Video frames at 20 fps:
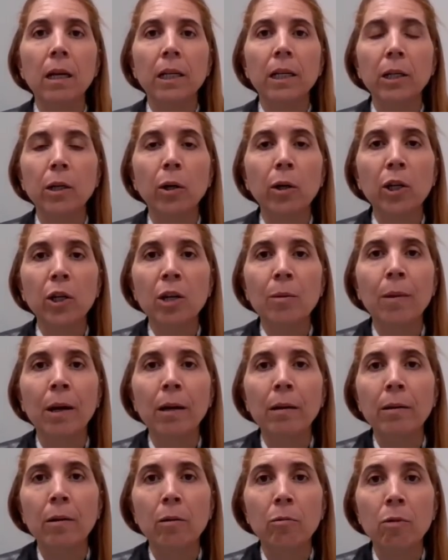
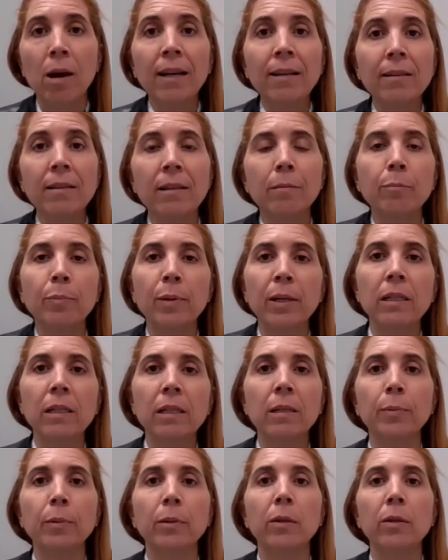human rights and
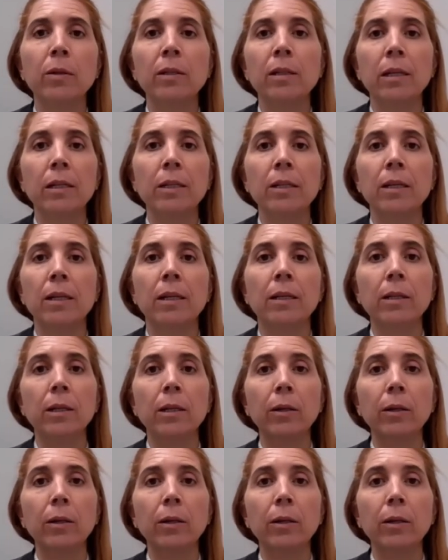principles, such as,